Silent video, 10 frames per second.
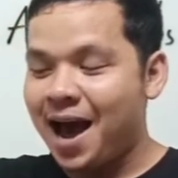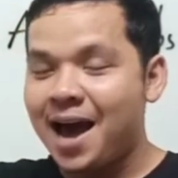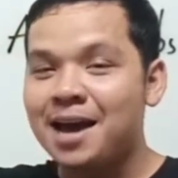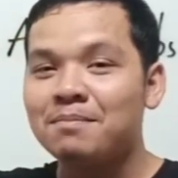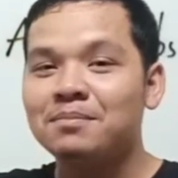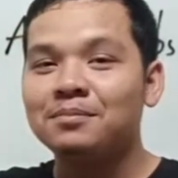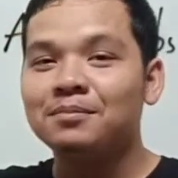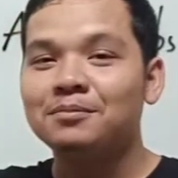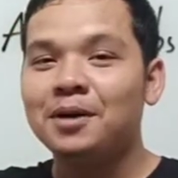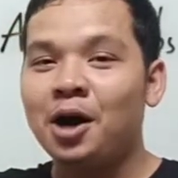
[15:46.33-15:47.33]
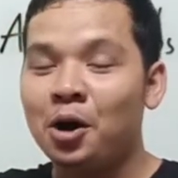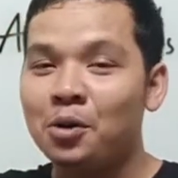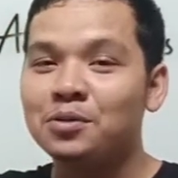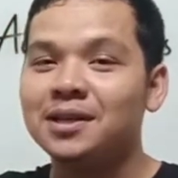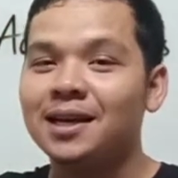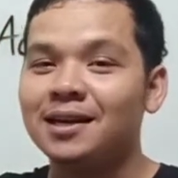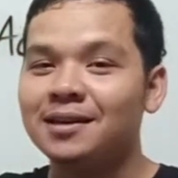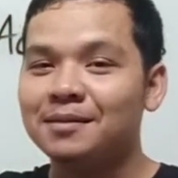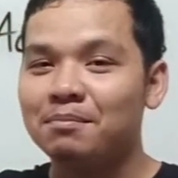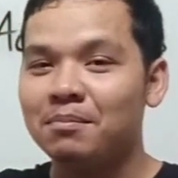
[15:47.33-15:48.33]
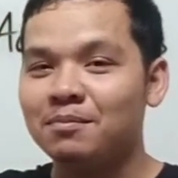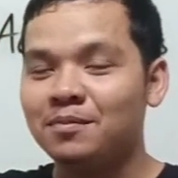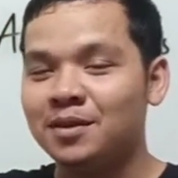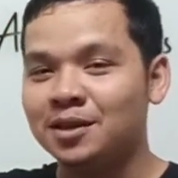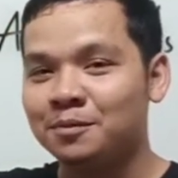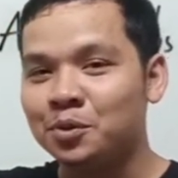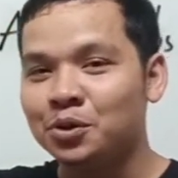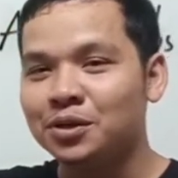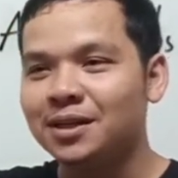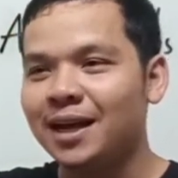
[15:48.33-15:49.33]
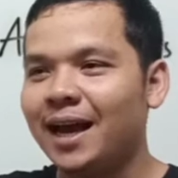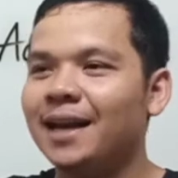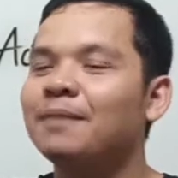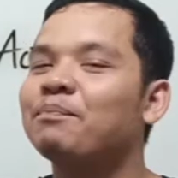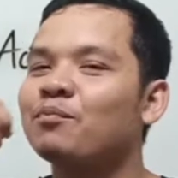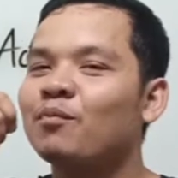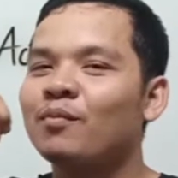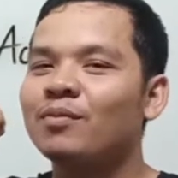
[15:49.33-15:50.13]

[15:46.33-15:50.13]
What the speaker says: I am holding the spoon and